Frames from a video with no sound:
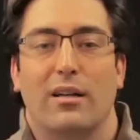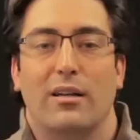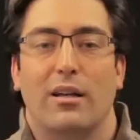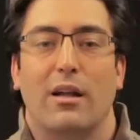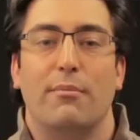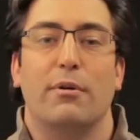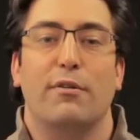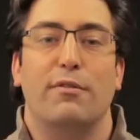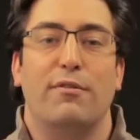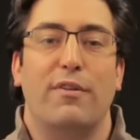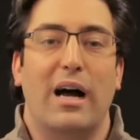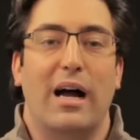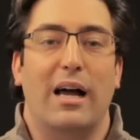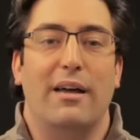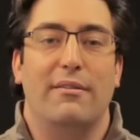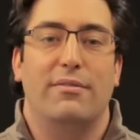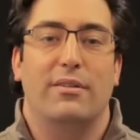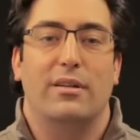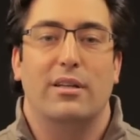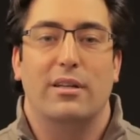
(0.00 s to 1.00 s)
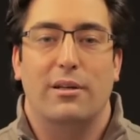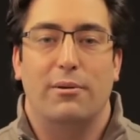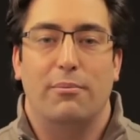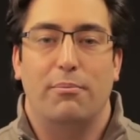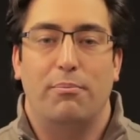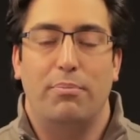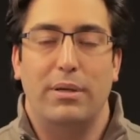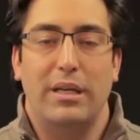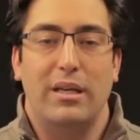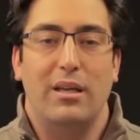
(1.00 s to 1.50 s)
Number 5,
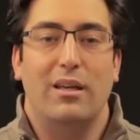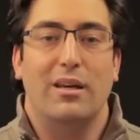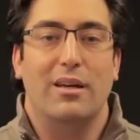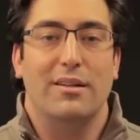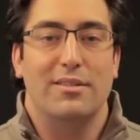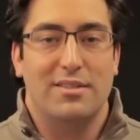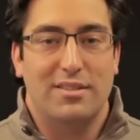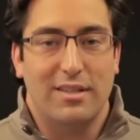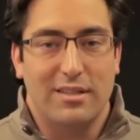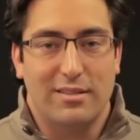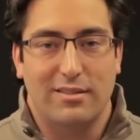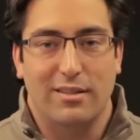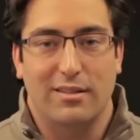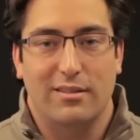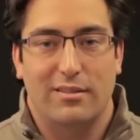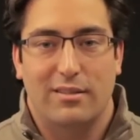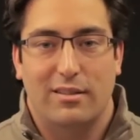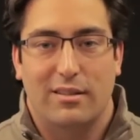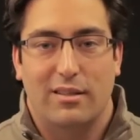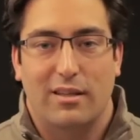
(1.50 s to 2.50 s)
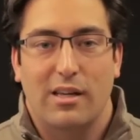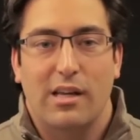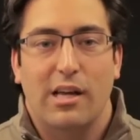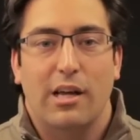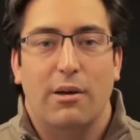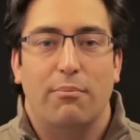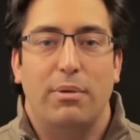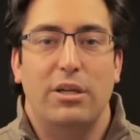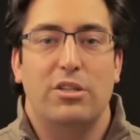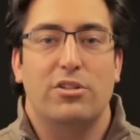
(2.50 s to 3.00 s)
be consistent.
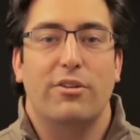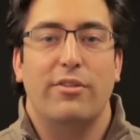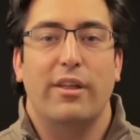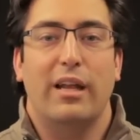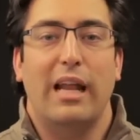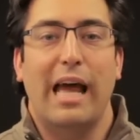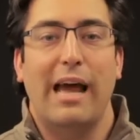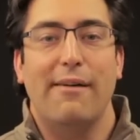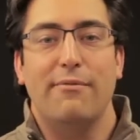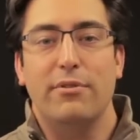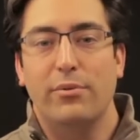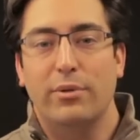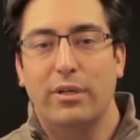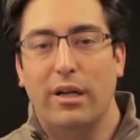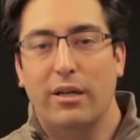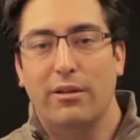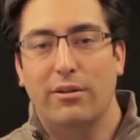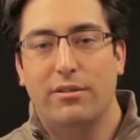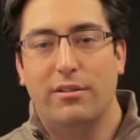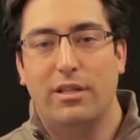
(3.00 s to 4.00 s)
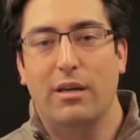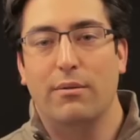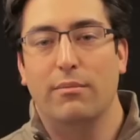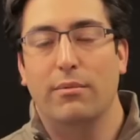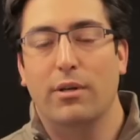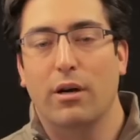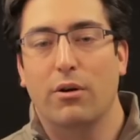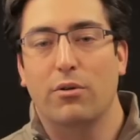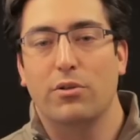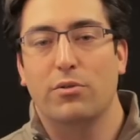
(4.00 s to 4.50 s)
Be sure that everyone on your
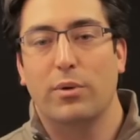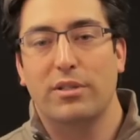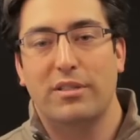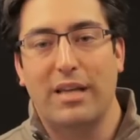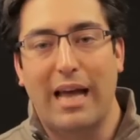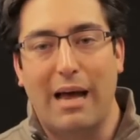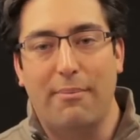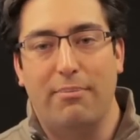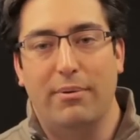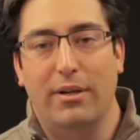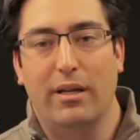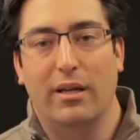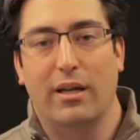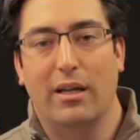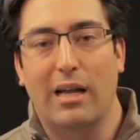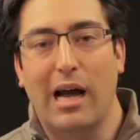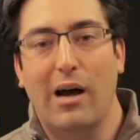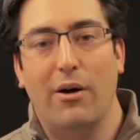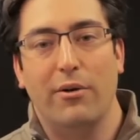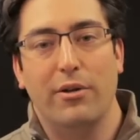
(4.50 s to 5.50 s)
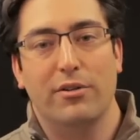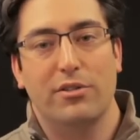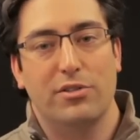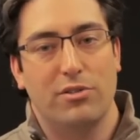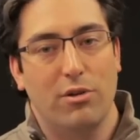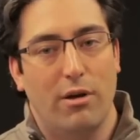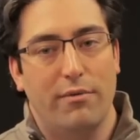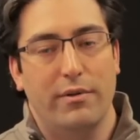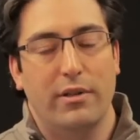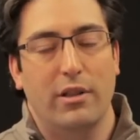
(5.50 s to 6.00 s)
team knows what's happening and how you're
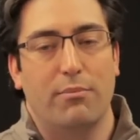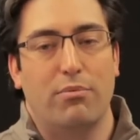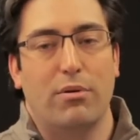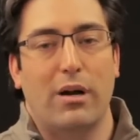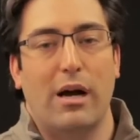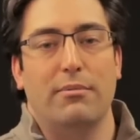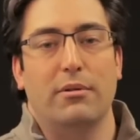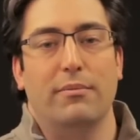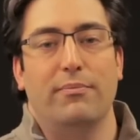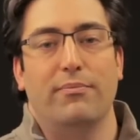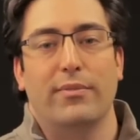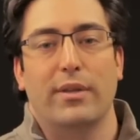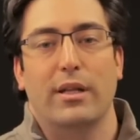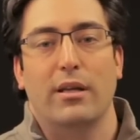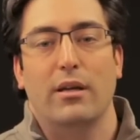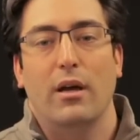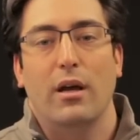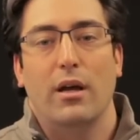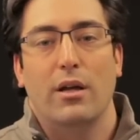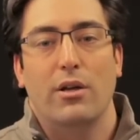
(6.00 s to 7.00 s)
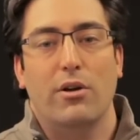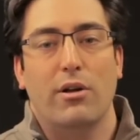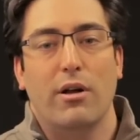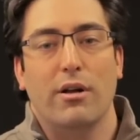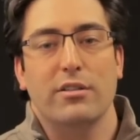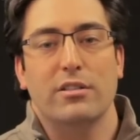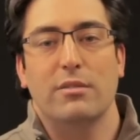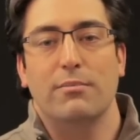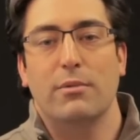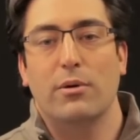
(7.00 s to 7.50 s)
solving the problem. Your
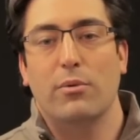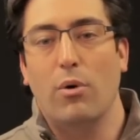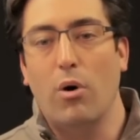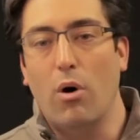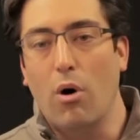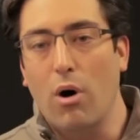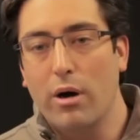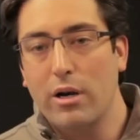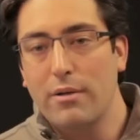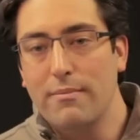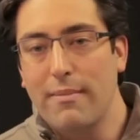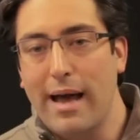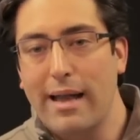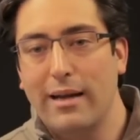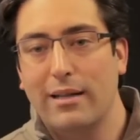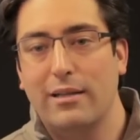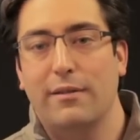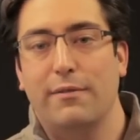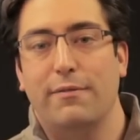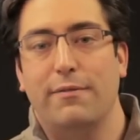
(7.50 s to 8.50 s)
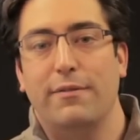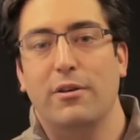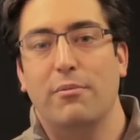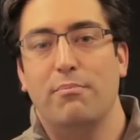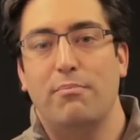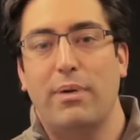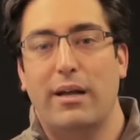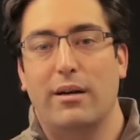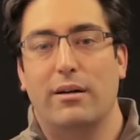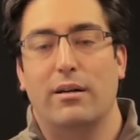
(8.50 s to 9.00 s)
customer will automatically feel
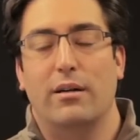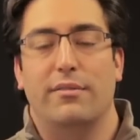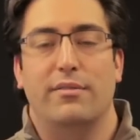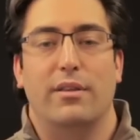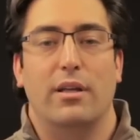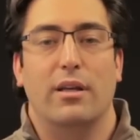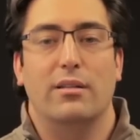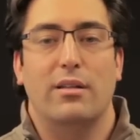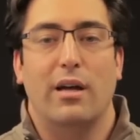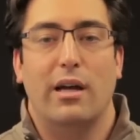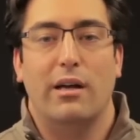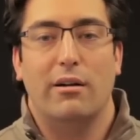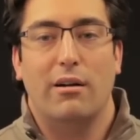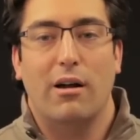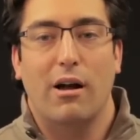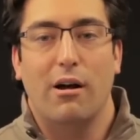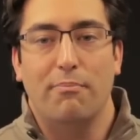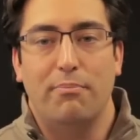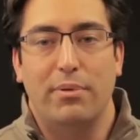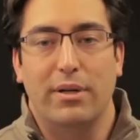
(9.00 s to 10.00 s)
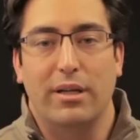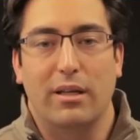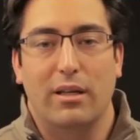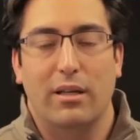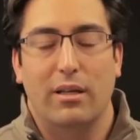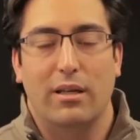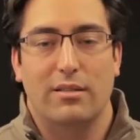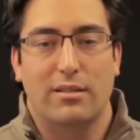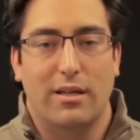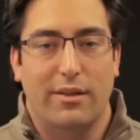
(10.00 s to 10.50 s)
better if the entire
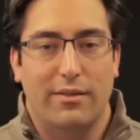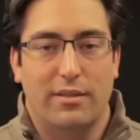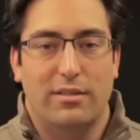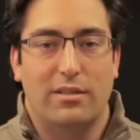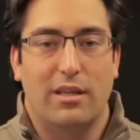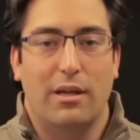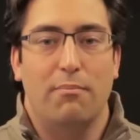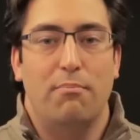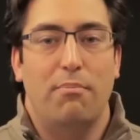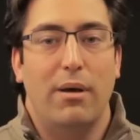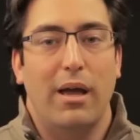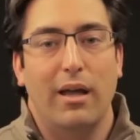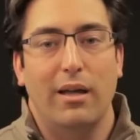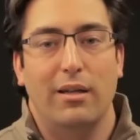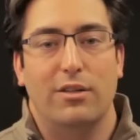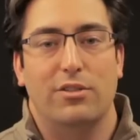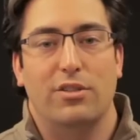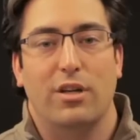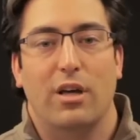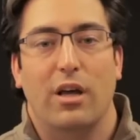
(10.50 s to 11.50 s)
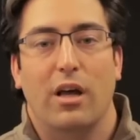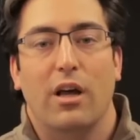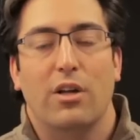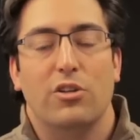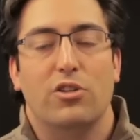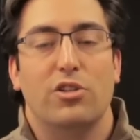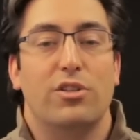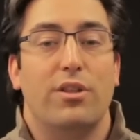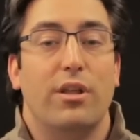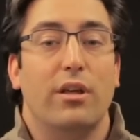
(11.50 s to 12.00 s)
company is on the same page.
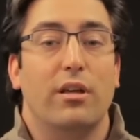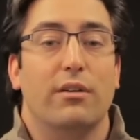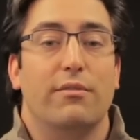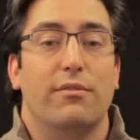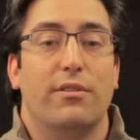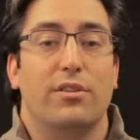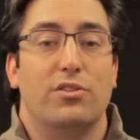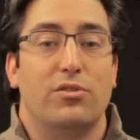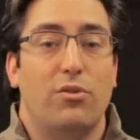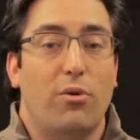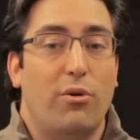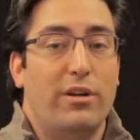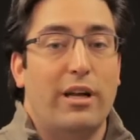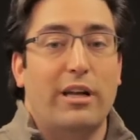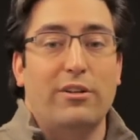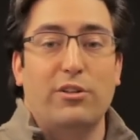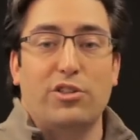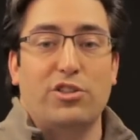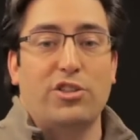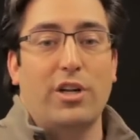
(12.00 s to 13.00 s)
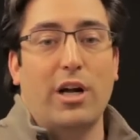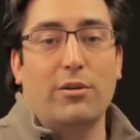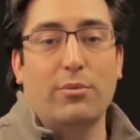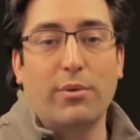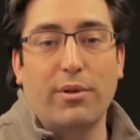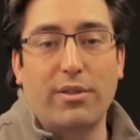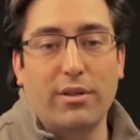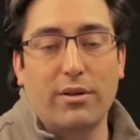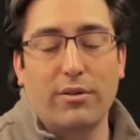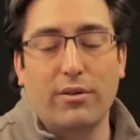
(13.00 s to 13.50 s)
Just think of the story I just shared
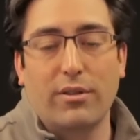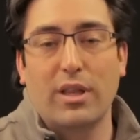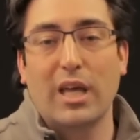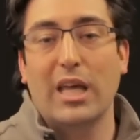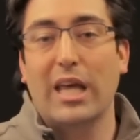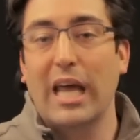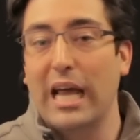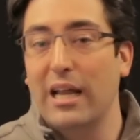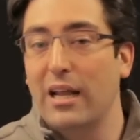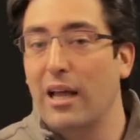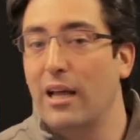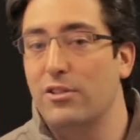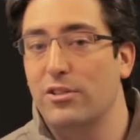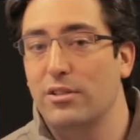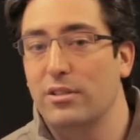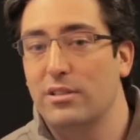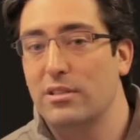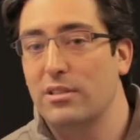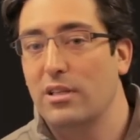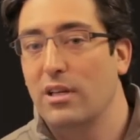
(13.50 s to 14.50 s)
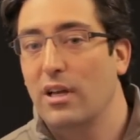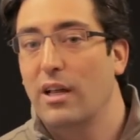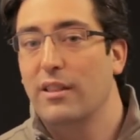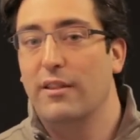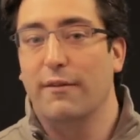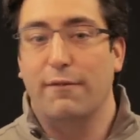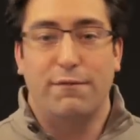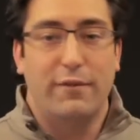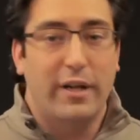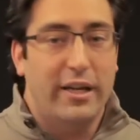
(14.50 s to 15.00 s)
with you. The gate agents,
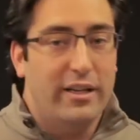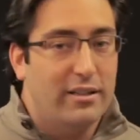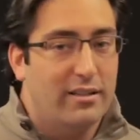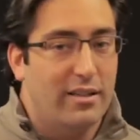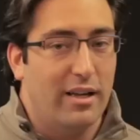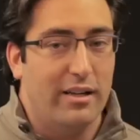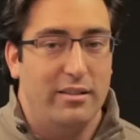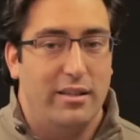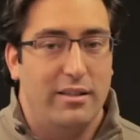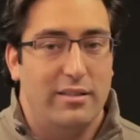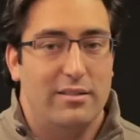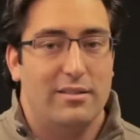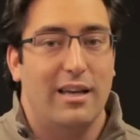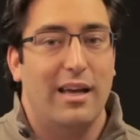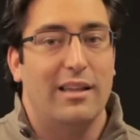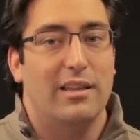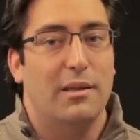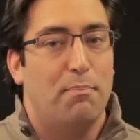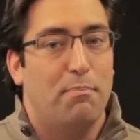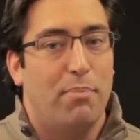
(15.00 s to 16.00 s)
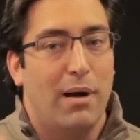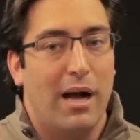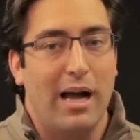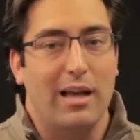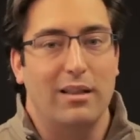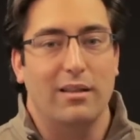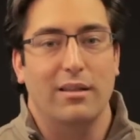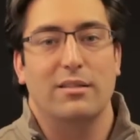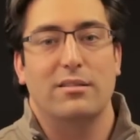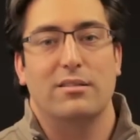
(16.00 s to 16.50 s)
the flight attendants, and the
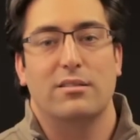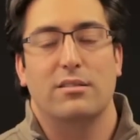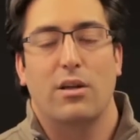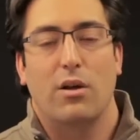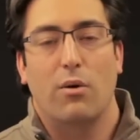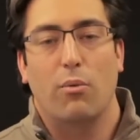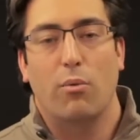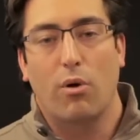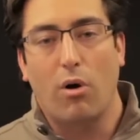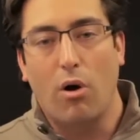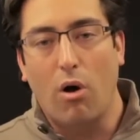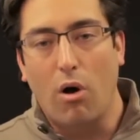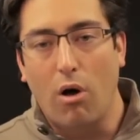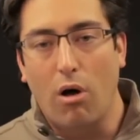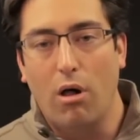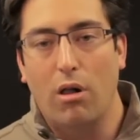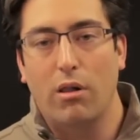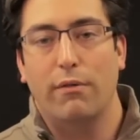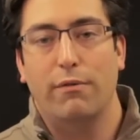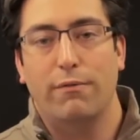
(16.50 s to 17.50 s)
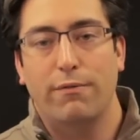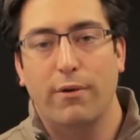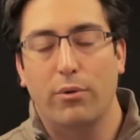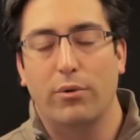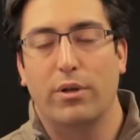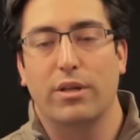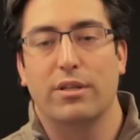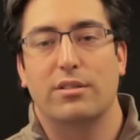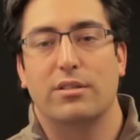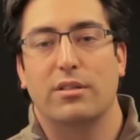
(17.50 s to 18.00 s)
pilots were all
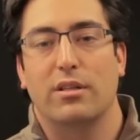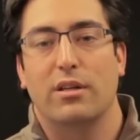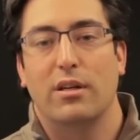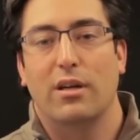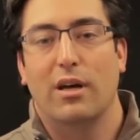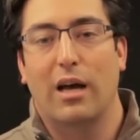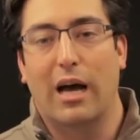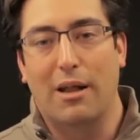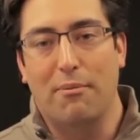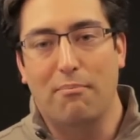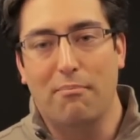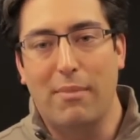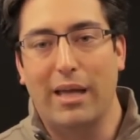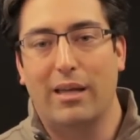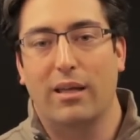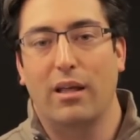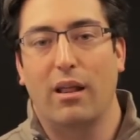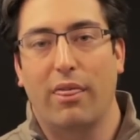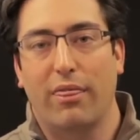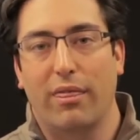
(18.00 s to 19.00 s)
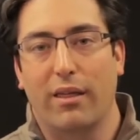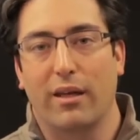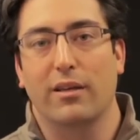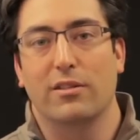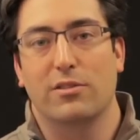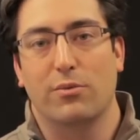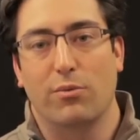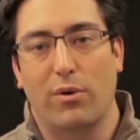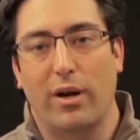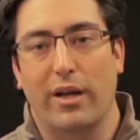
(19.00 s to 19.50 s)
focused on making
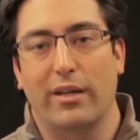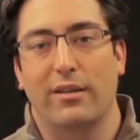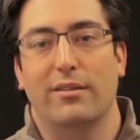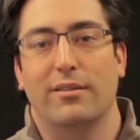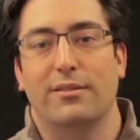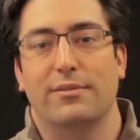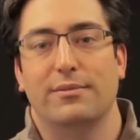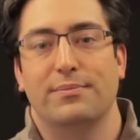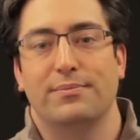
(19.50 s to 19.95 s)
things right.